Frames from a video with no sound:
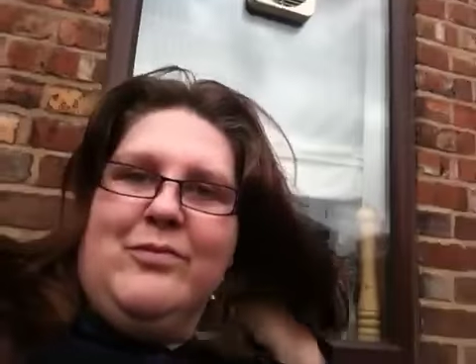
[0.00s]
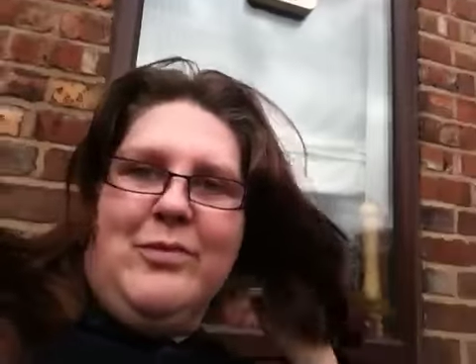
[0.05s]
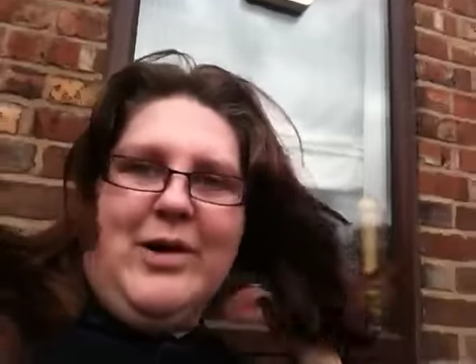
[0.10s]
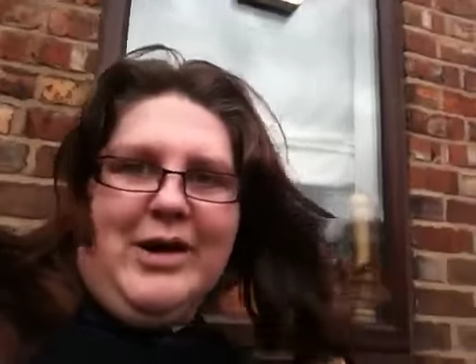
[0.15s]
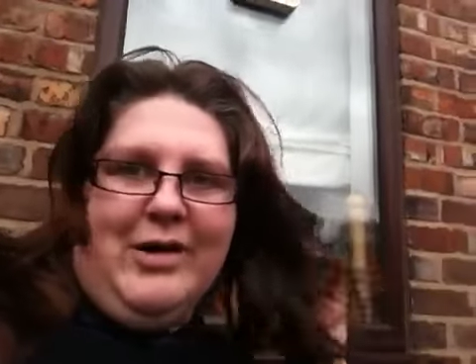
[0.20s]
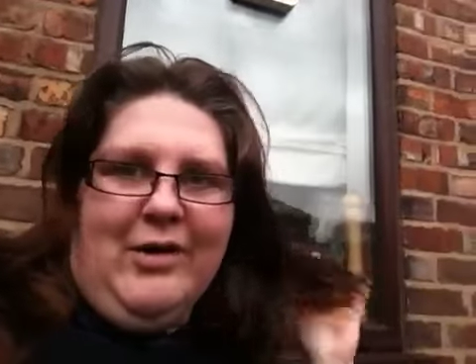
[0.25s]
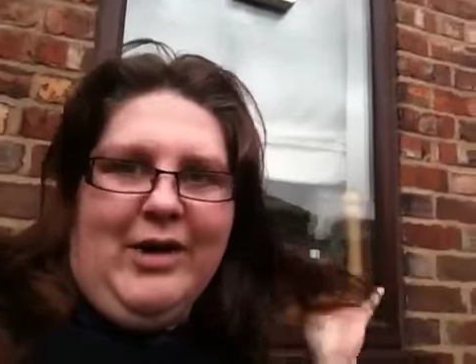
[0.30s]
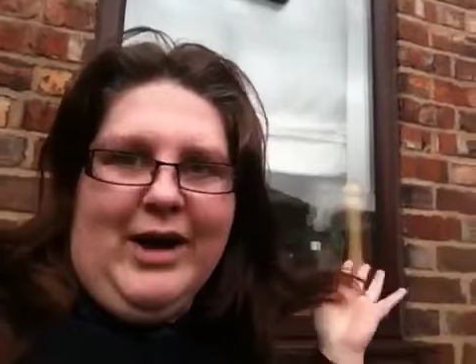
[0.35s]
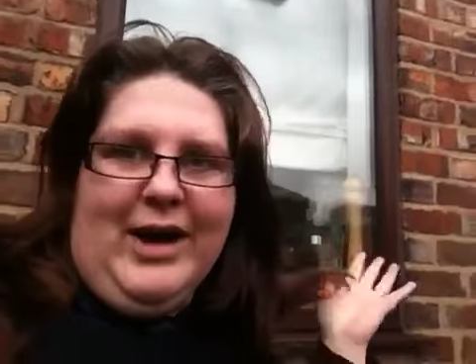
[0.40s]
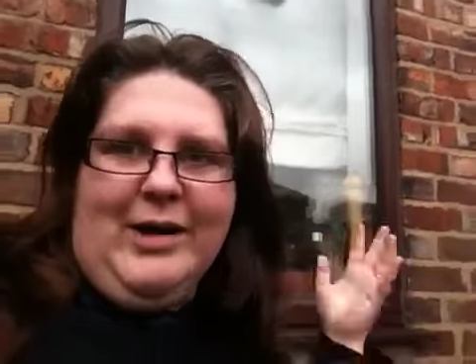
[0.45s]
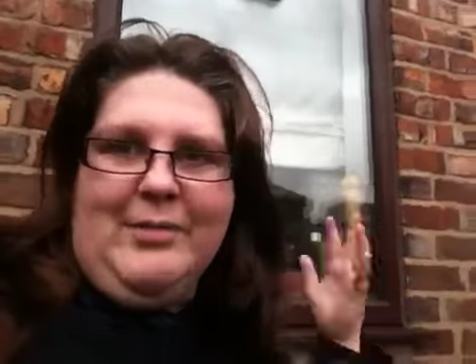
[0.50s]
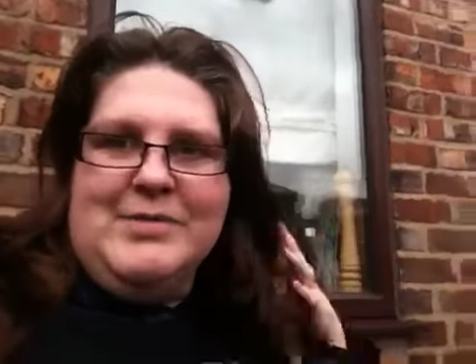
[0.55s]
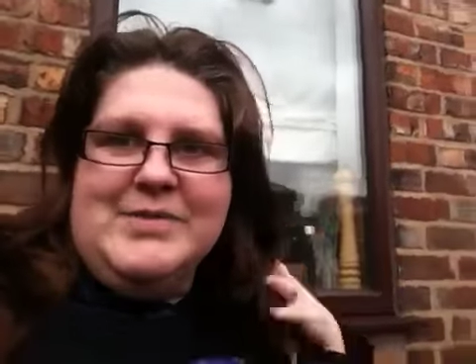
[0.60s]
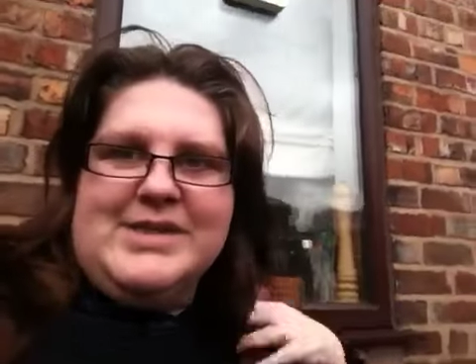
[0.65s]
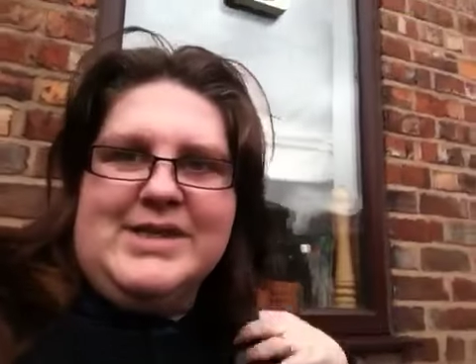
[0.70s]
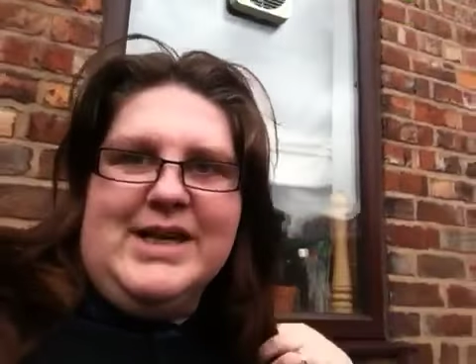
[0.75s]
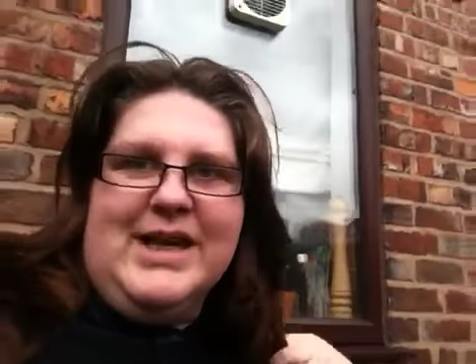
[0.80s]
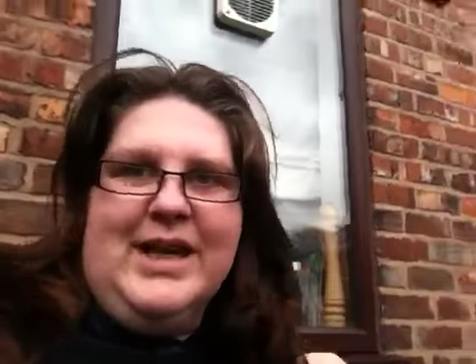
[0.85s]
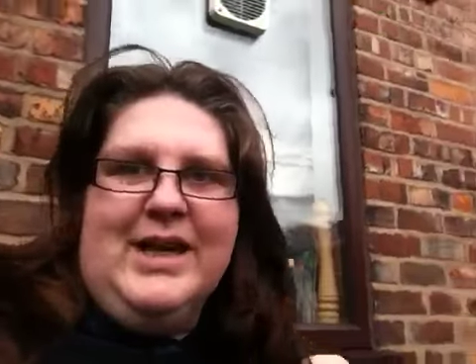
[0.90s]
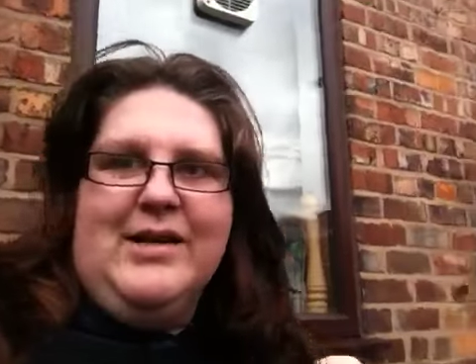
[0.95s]
where I am
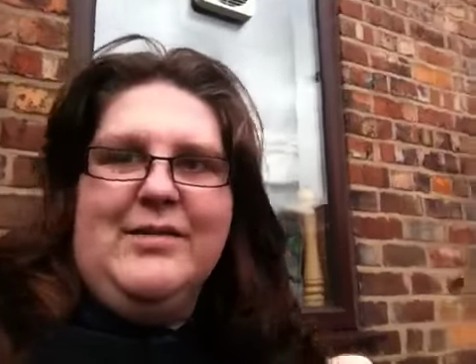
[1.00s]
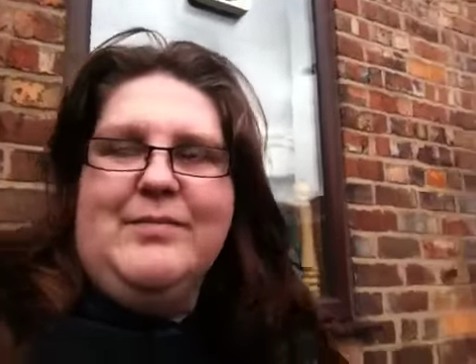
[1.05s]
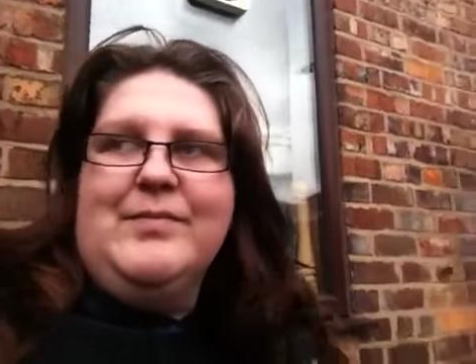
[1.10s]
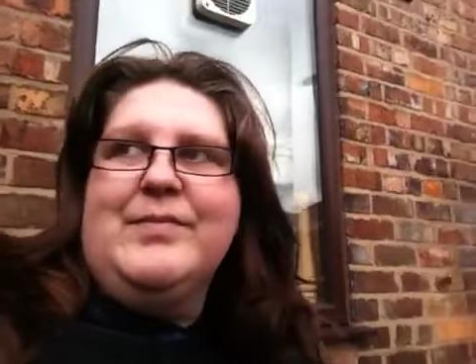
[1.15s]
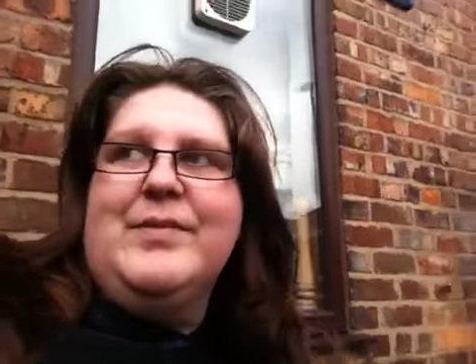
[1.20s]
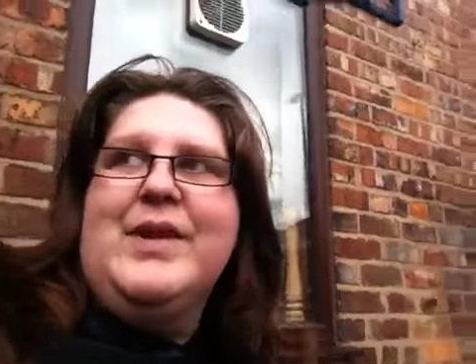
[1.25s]
today.